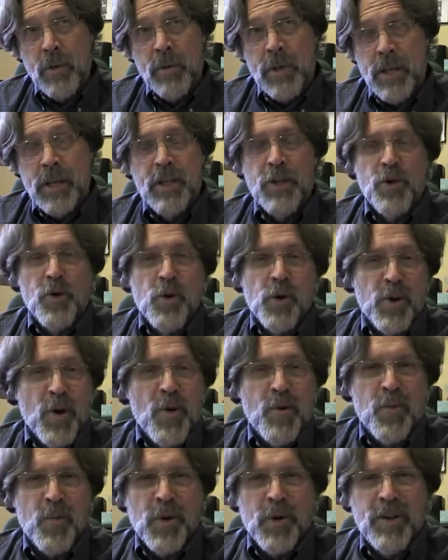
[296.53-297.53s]
in your
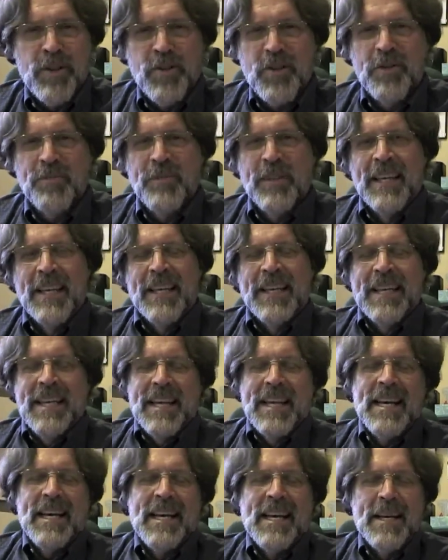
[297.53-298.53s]
own words.
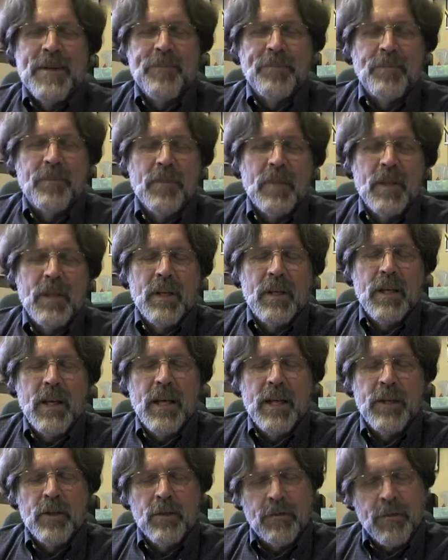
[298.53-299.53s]
And
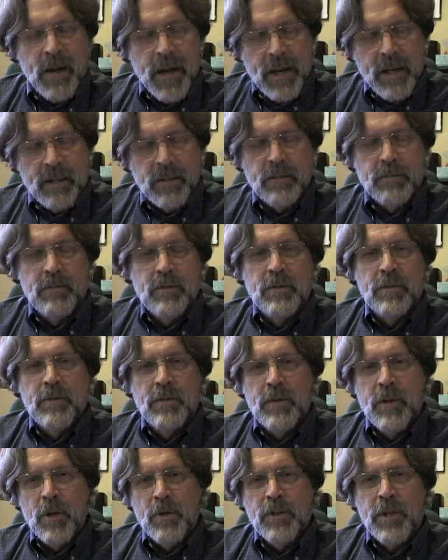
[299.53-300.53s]
you'll find
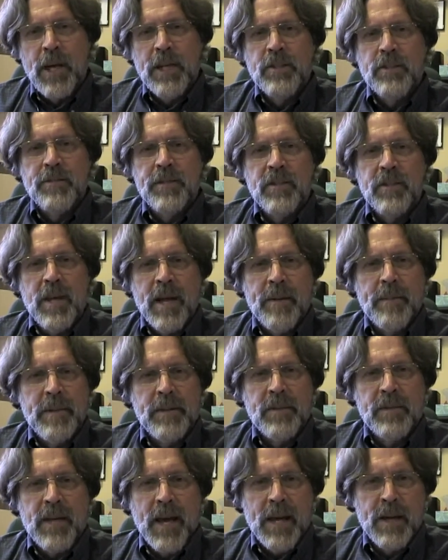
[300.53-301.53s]
those kinds of
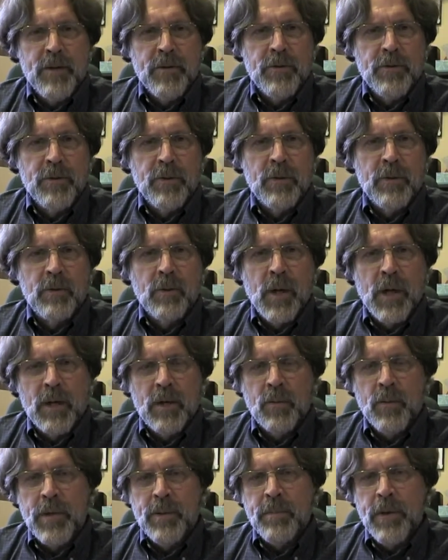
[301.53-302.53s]
assignments scattered through on
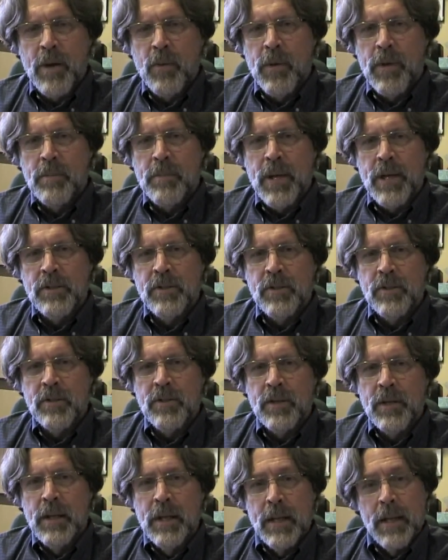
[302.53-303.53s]
a week-by-week basis.